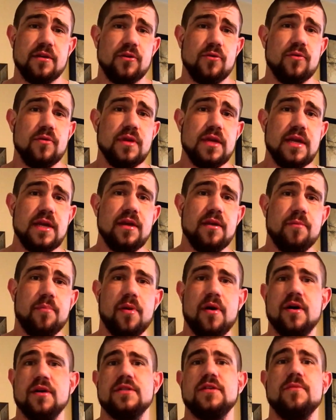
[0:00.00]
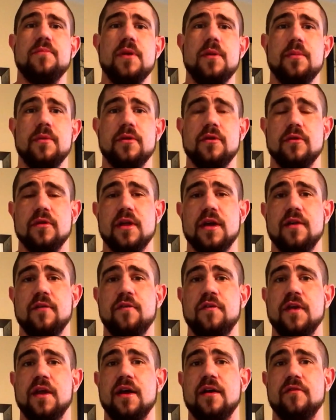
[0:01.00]
you need positive people in your
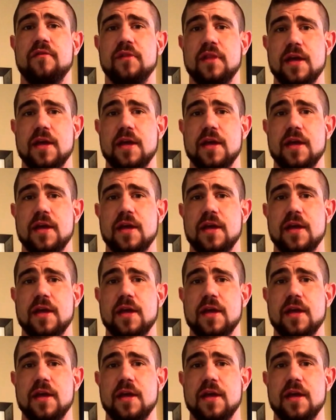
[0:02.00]
life that have